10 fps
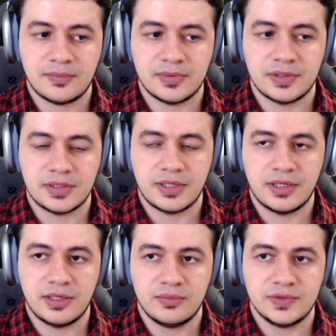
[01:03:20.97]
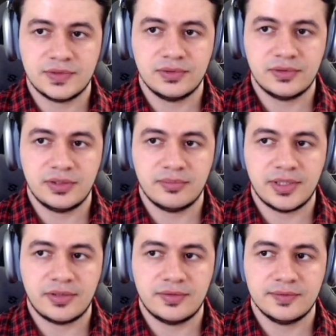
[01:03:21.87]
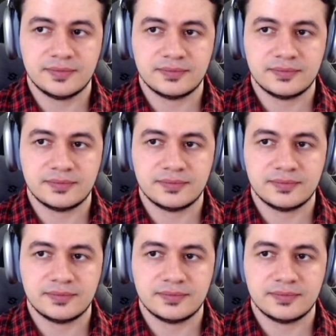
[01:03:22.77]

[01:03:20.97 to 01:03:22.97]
But now it's looking better.